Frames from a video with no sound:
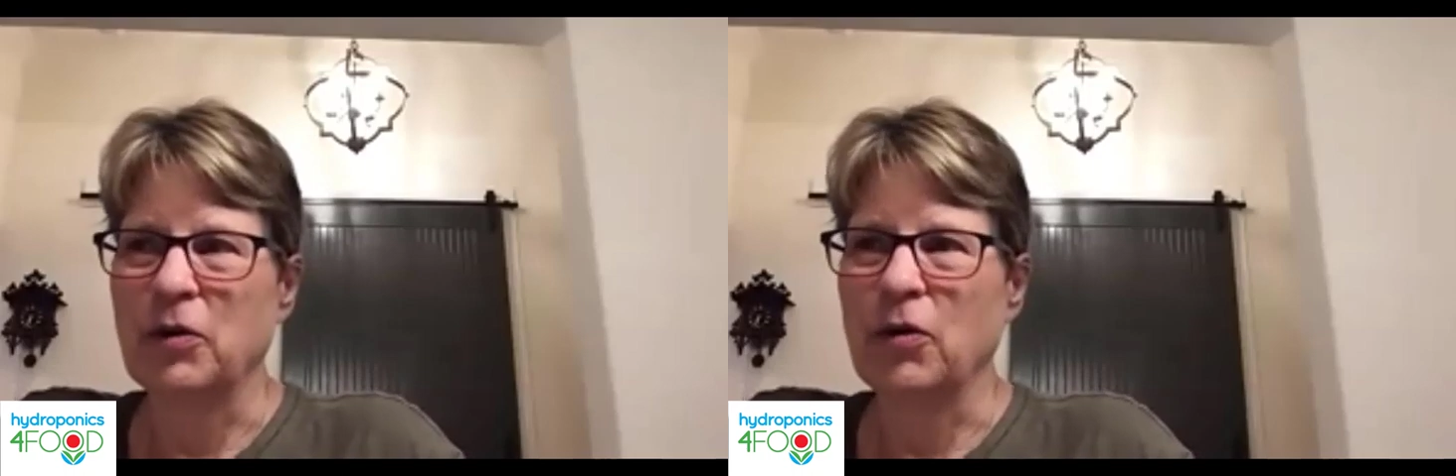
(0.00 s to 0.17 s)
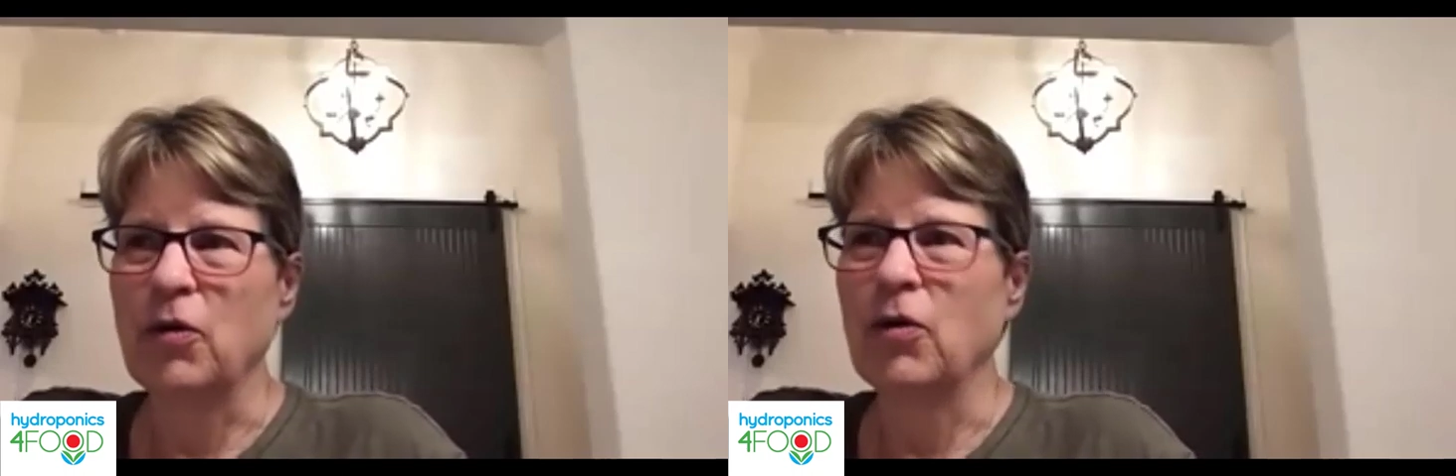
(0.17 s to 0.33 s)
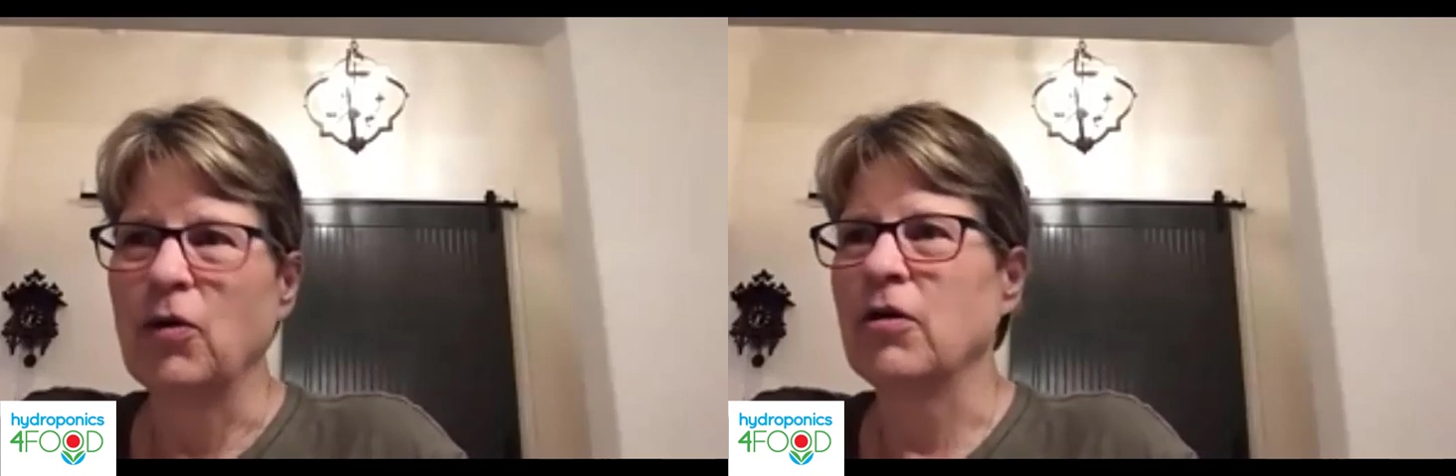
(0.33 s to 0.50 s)

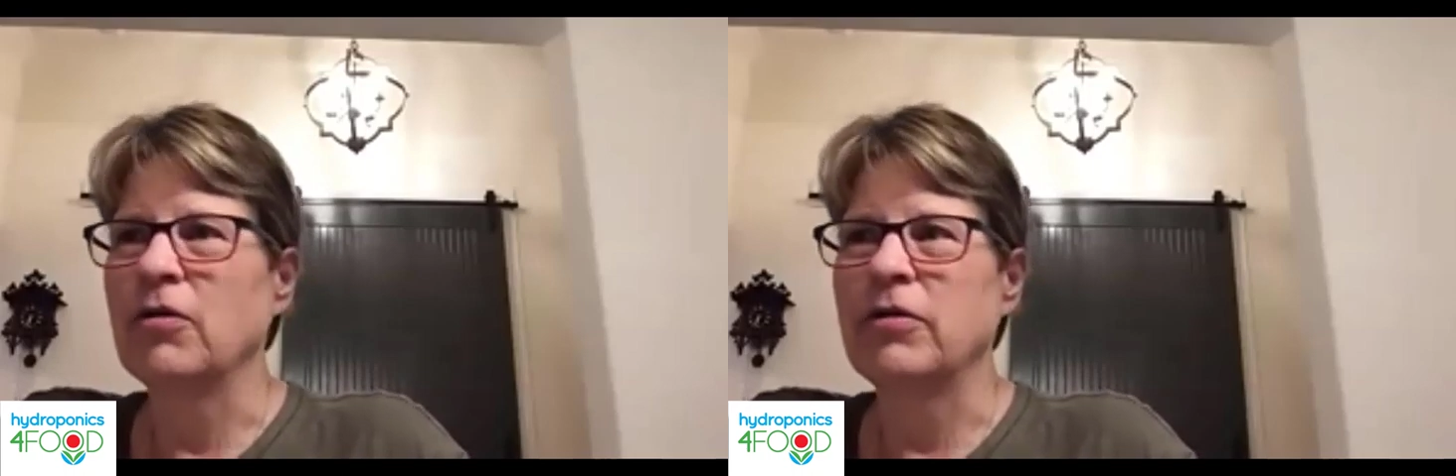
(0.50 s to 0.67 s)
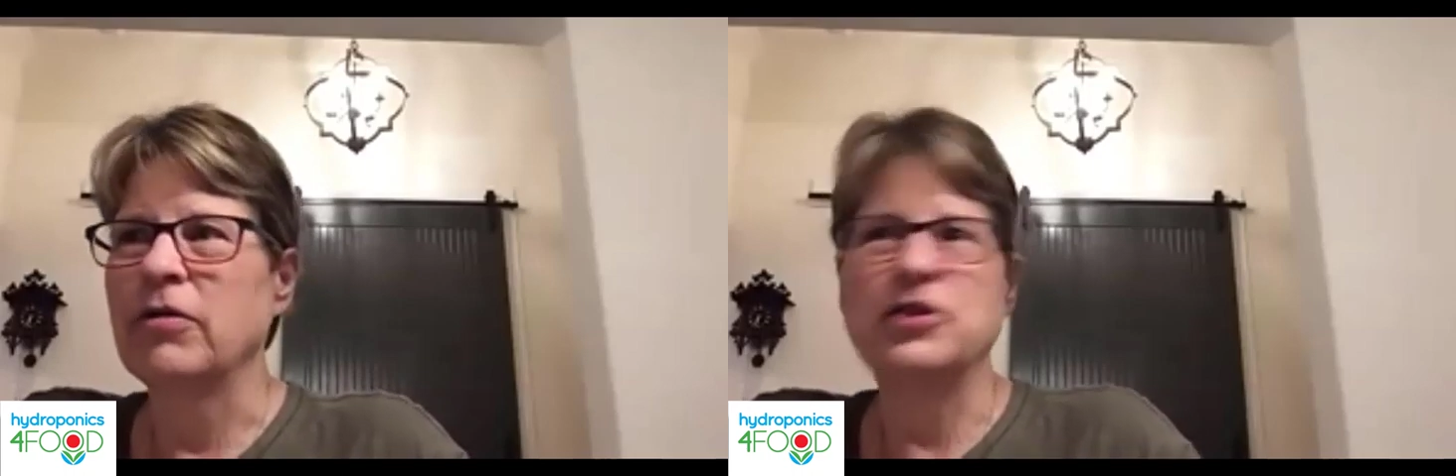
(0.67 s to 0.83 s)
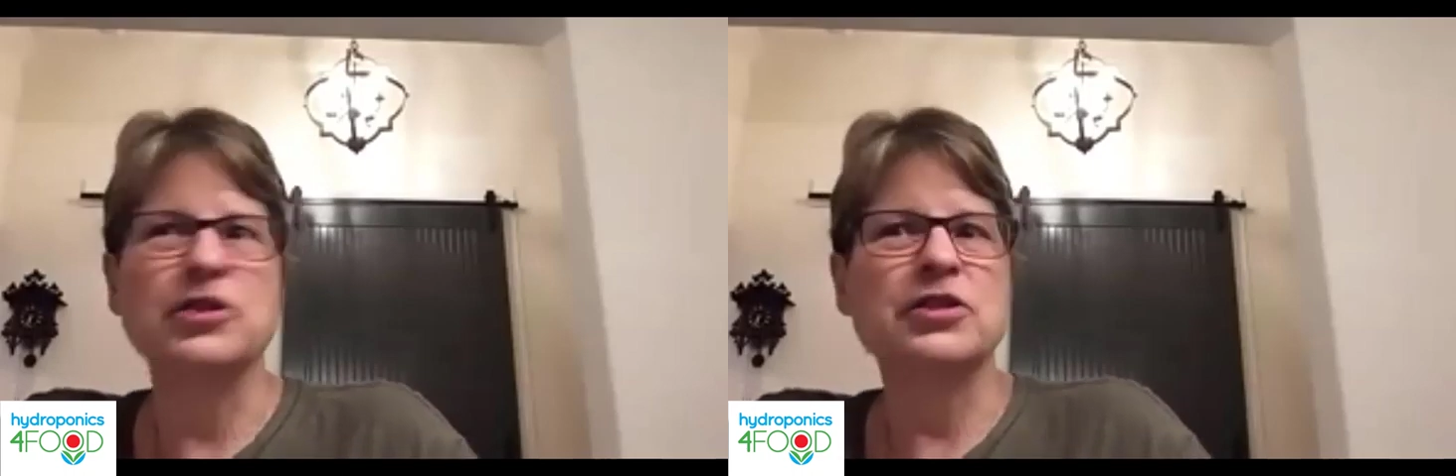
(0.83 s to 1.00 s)
or
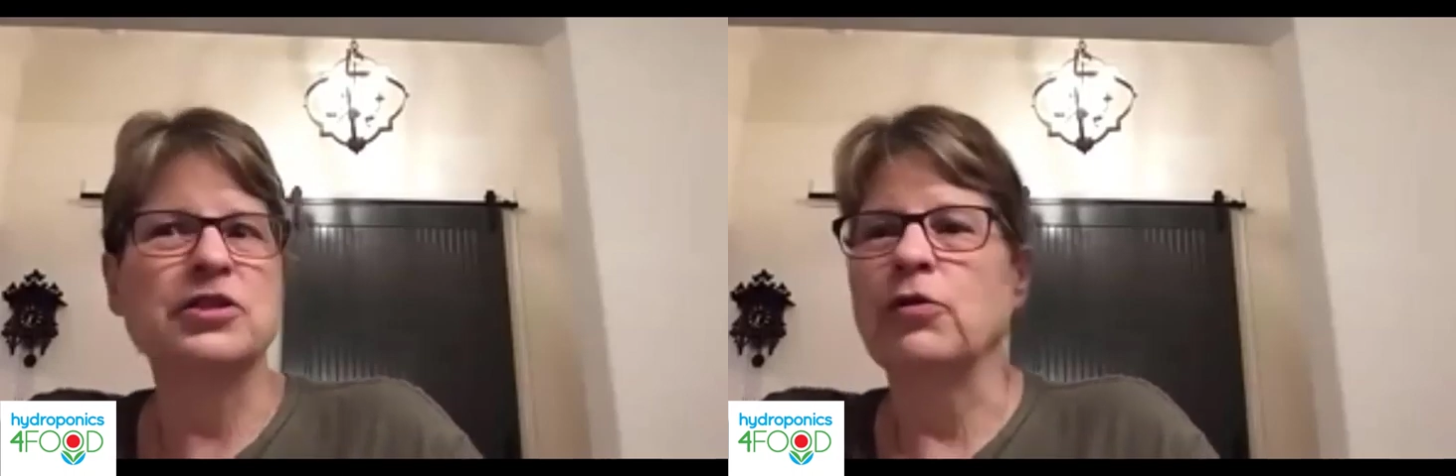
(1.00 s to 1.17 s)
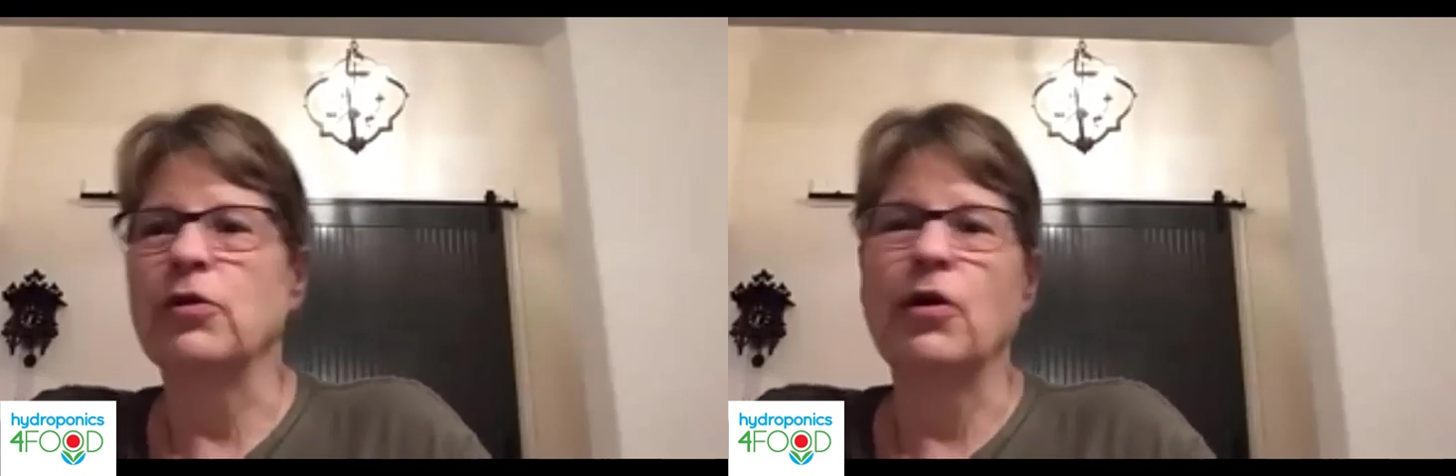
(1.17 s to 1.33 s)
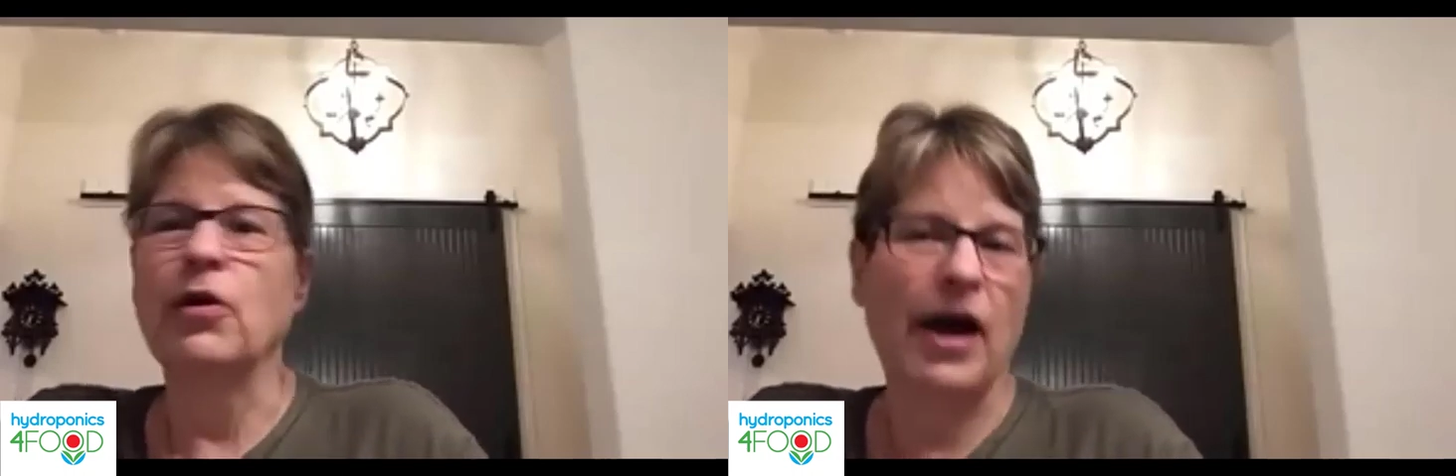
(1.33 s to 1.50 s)
they just don't know